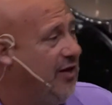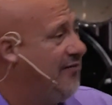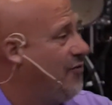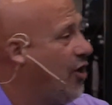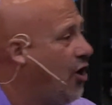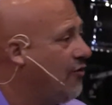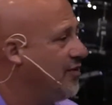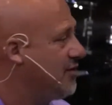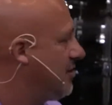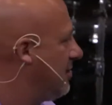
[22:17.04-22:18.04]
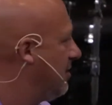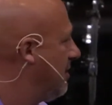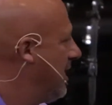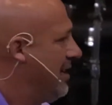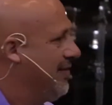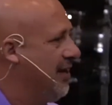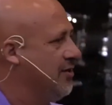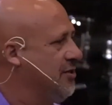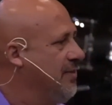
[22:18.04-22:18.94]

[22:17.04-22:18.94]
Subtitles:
in for the harvest. There's the